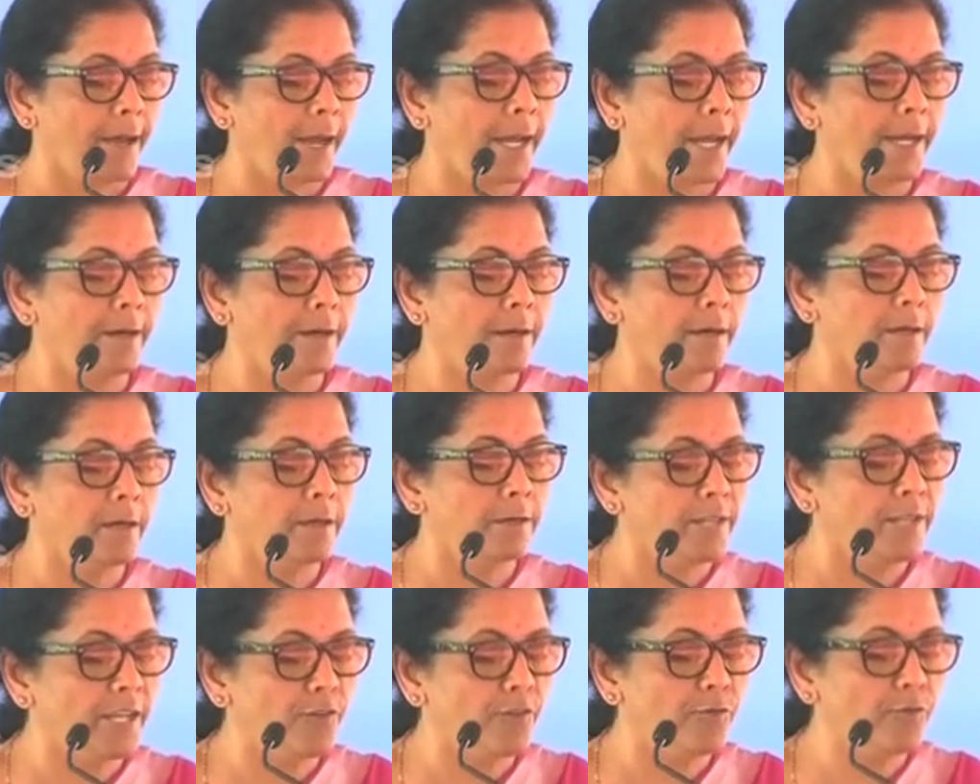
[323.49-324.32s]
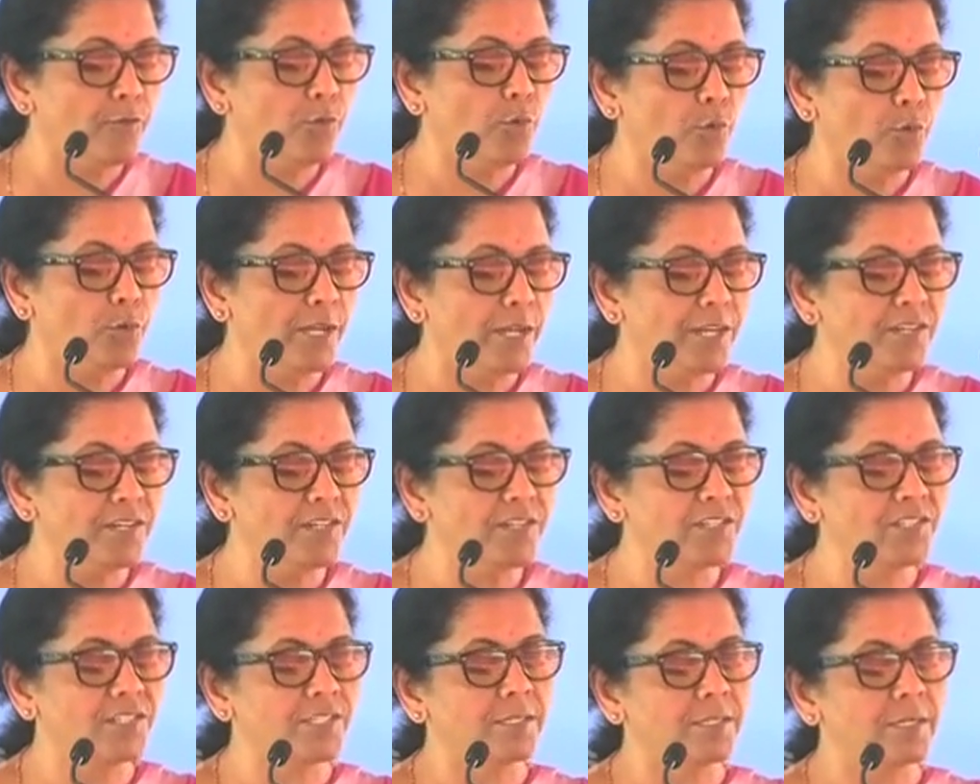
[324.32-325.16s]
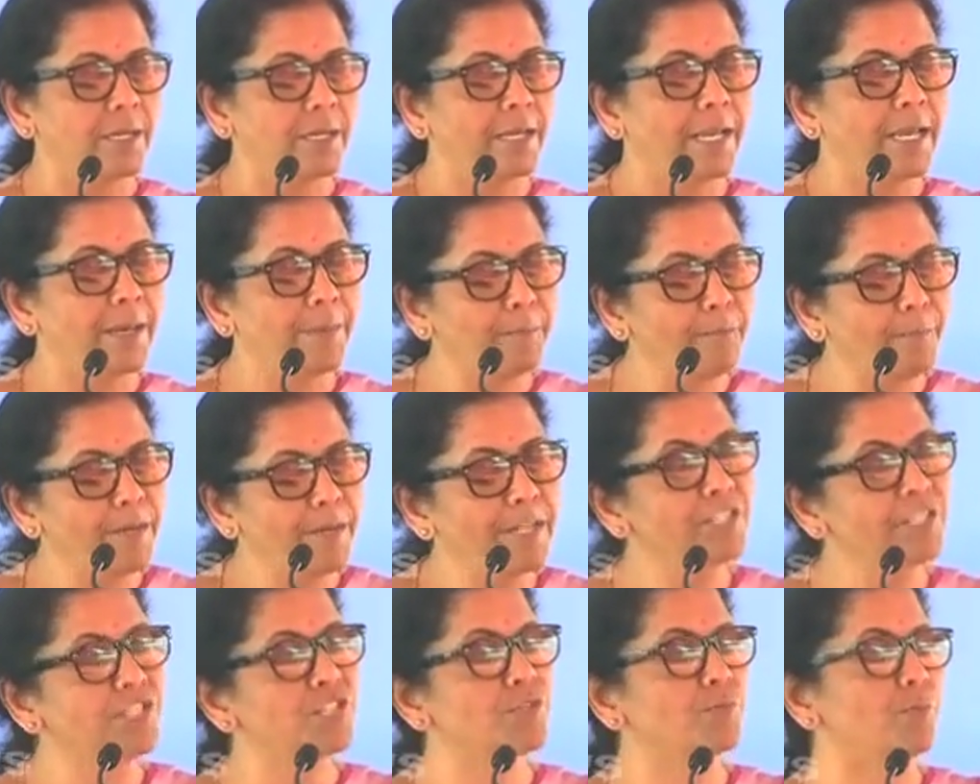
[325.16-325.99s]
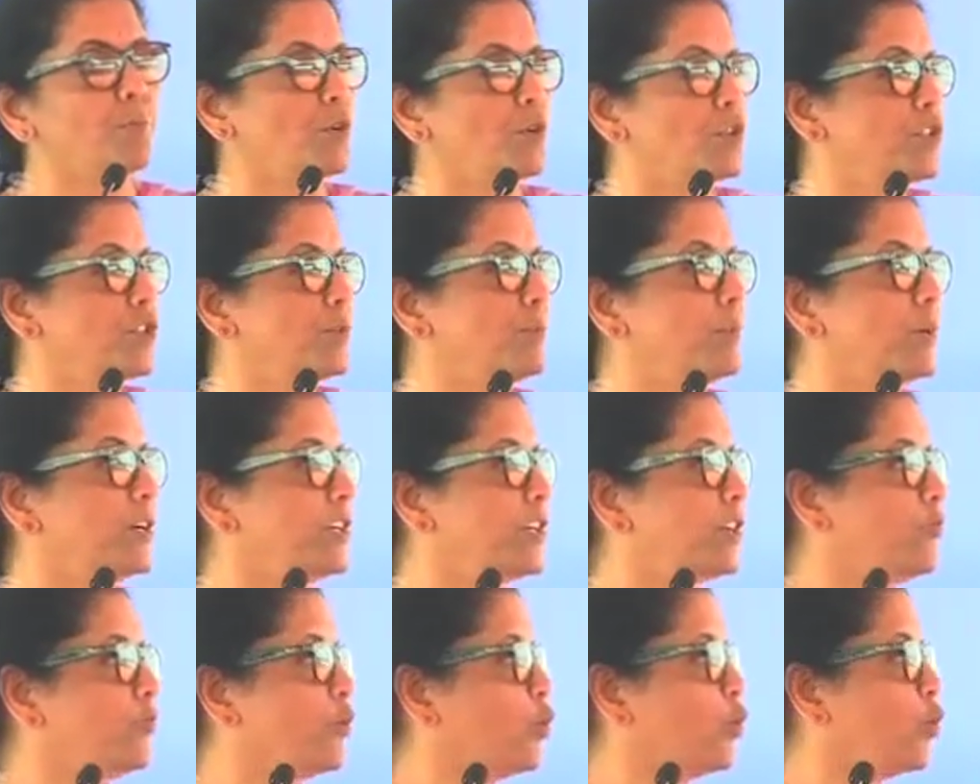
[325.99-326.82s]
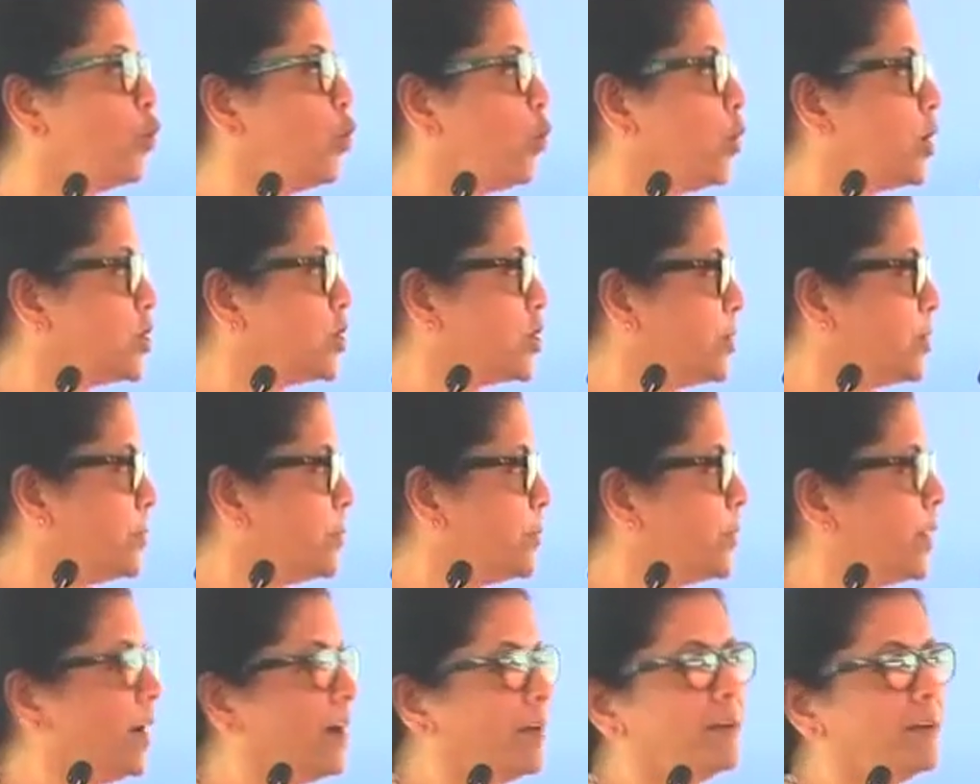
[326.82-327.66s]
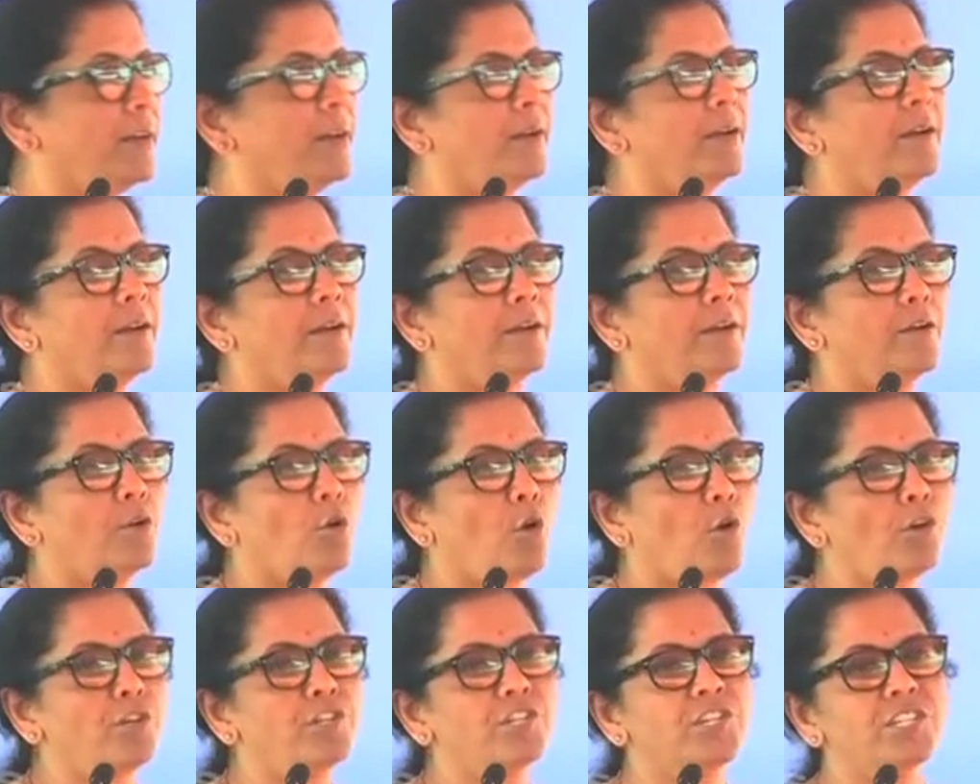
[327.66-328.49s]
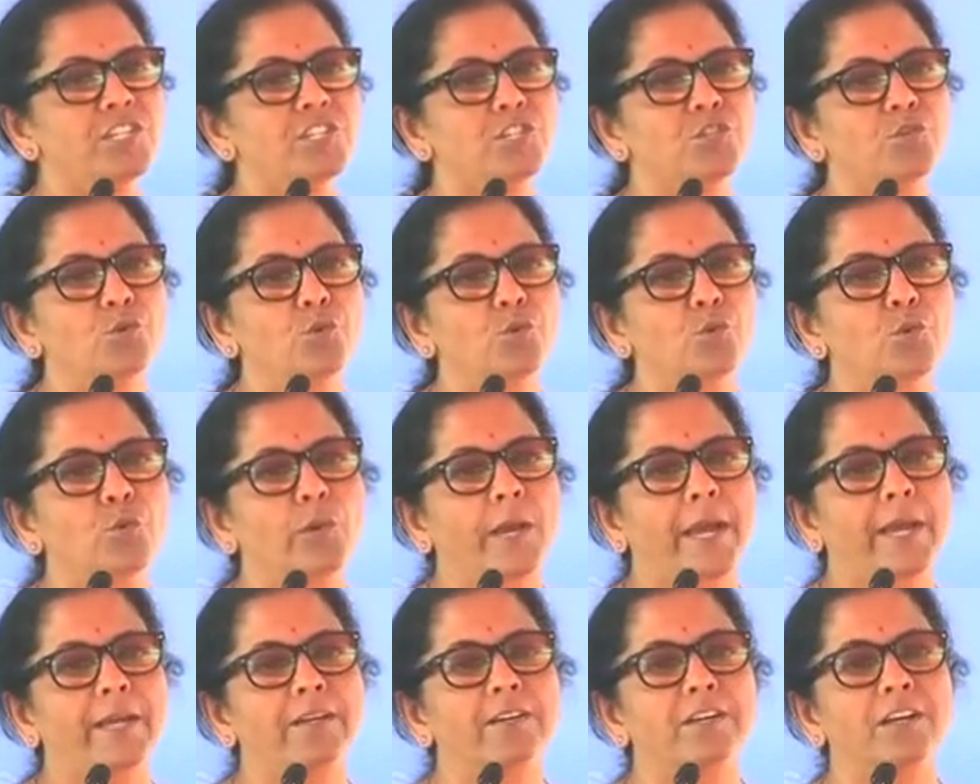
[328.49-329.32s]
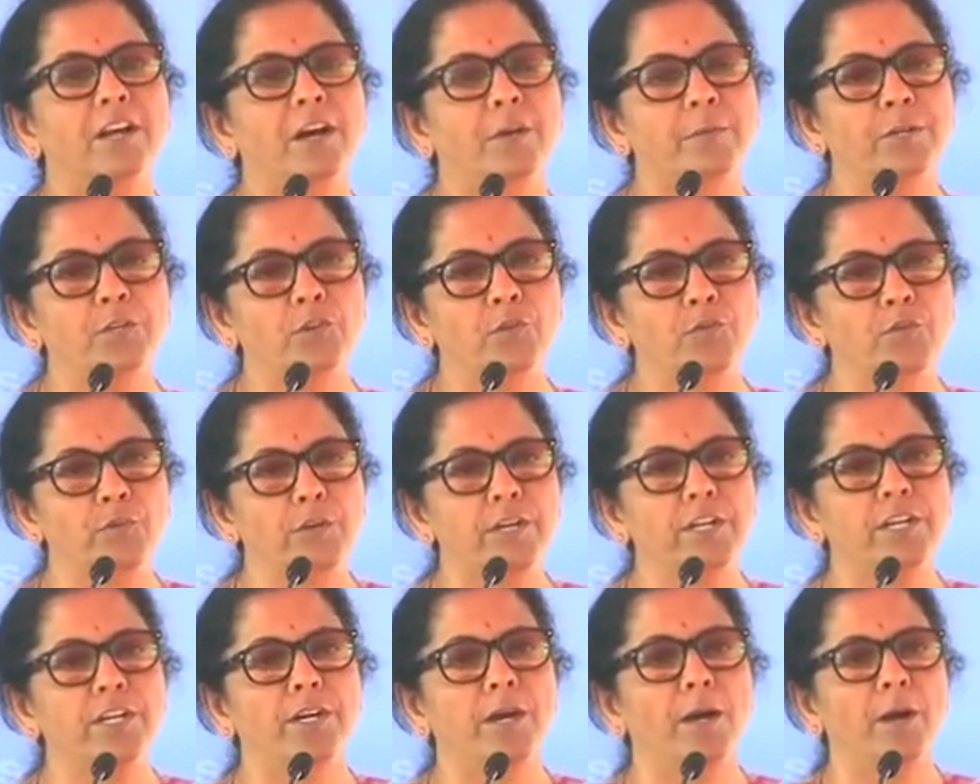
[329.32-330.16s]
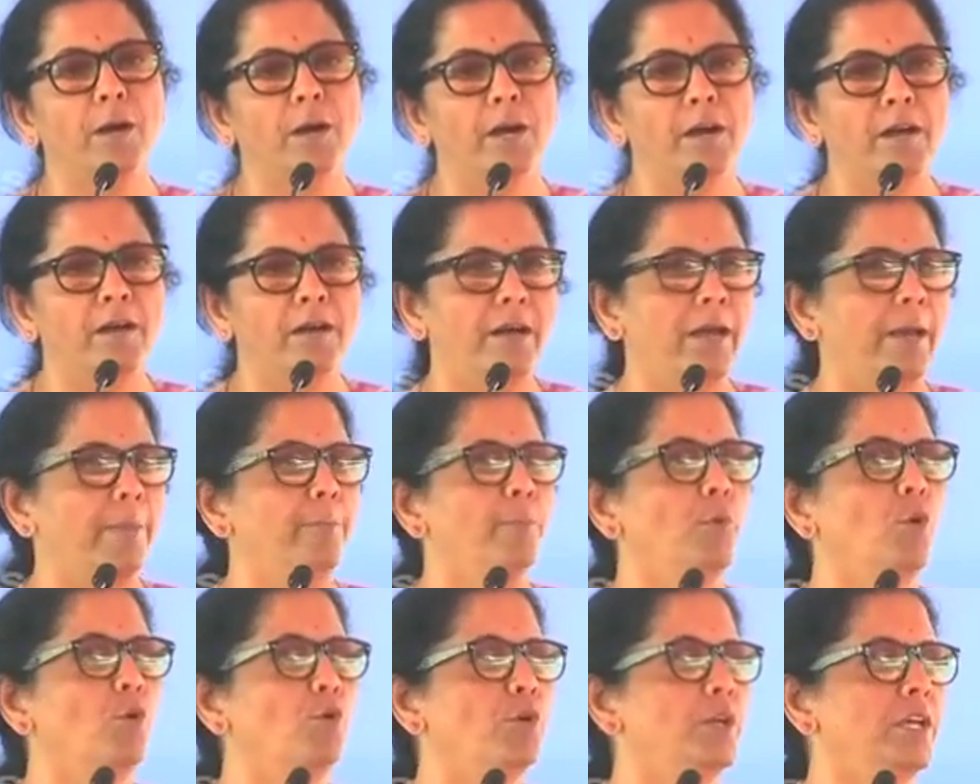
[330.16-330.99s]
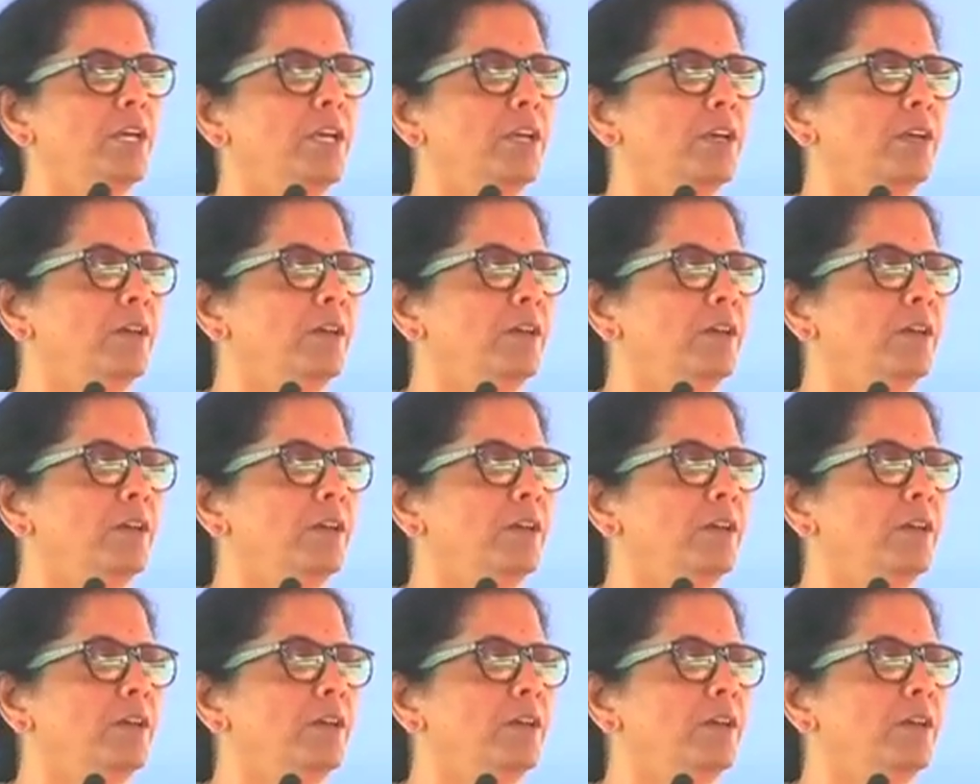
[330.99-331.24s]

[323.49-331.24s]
And therefore, there is immense possibility for Goa Shipyard not just to look at Government of India, MOD,